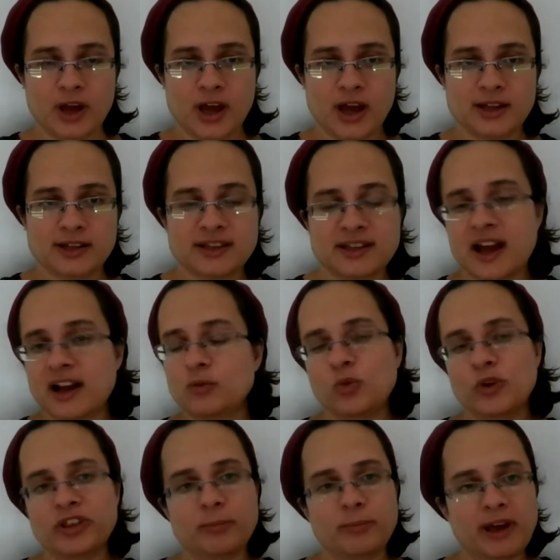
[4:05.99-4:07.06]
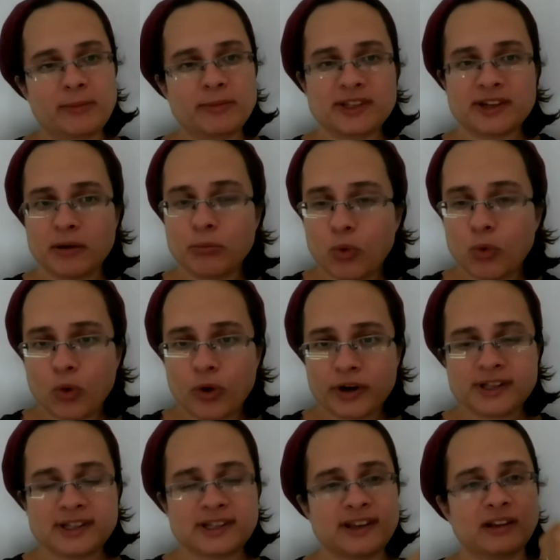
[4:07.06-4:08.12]
It's not when the babies are born,
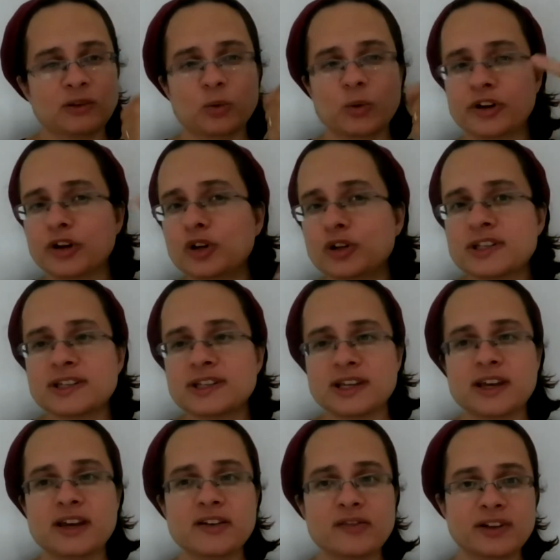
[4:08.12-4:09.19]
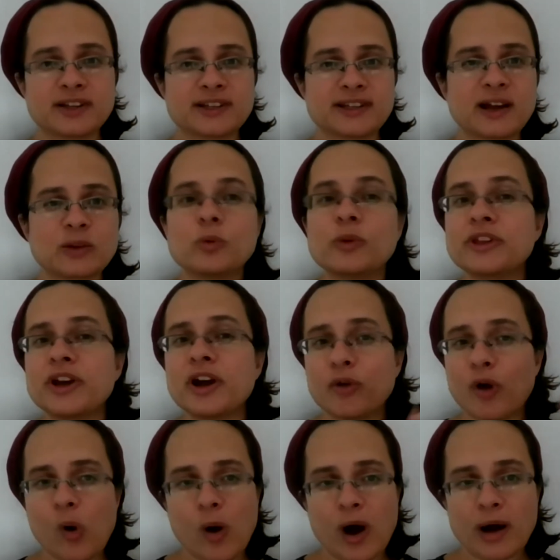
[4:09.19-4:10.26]
it's not when they're conceived, it's not when they
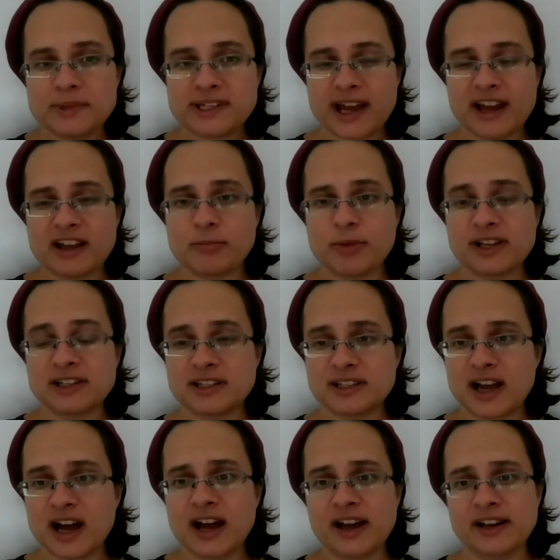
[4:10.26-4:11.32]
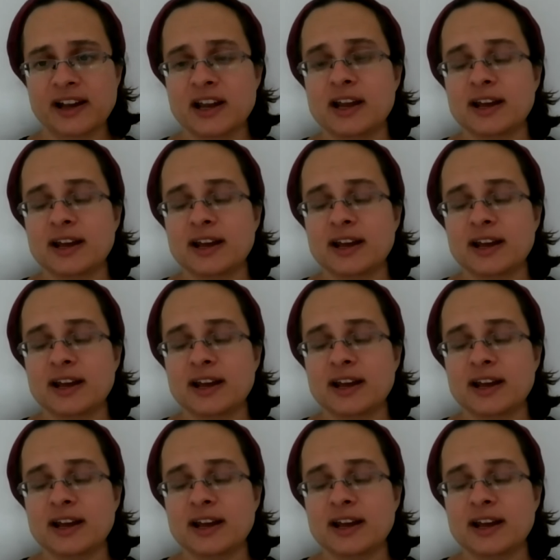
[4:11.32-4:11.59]
grow up side by side,